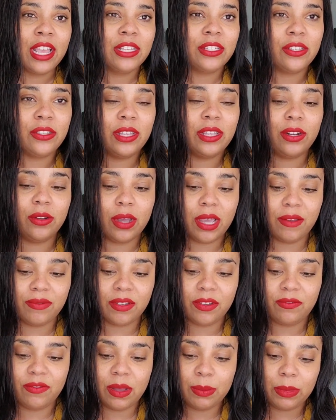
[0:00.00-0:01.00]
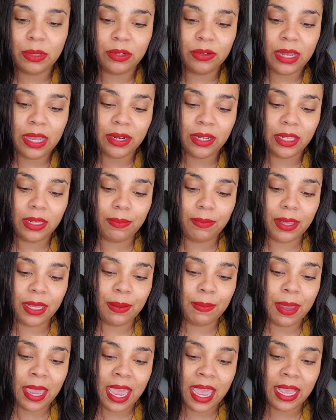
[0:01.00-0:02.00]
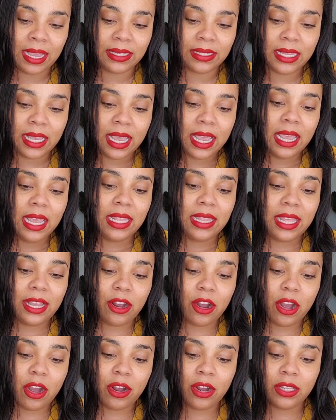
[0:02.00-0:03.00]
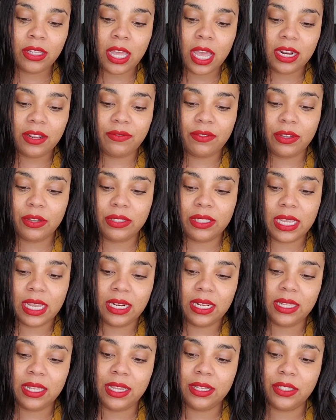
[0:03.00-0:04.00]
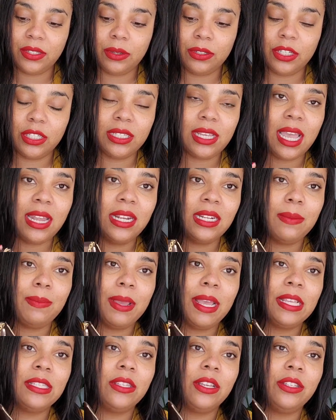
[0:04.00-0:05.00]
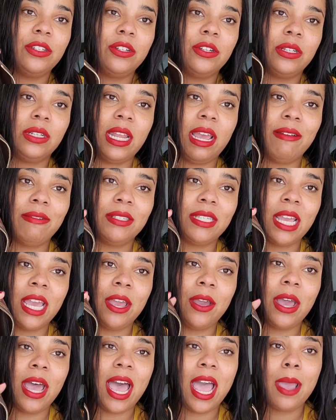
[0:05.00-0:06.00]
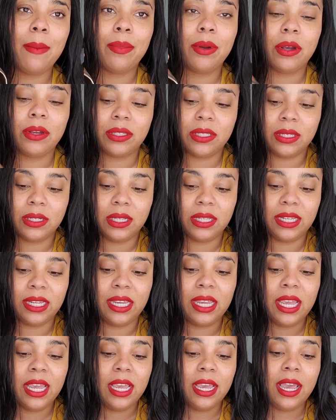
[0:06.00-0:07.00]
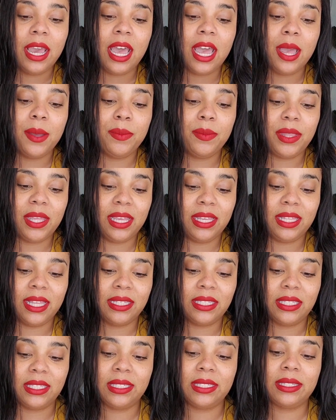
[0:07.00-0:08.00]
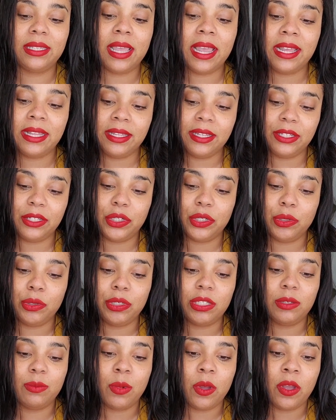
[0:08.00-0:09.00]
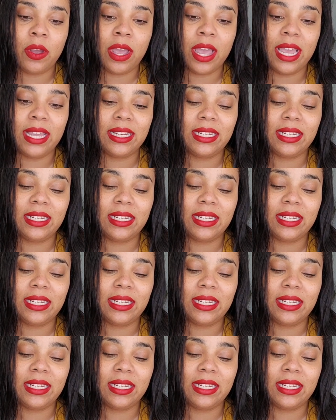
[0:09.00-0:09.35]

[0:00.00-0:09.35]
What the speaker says: so they don't have to fumble around in the big bags. There are a lot of use out of this, so it just kind of depends on your lifestyle. I personally think it's slightly too small.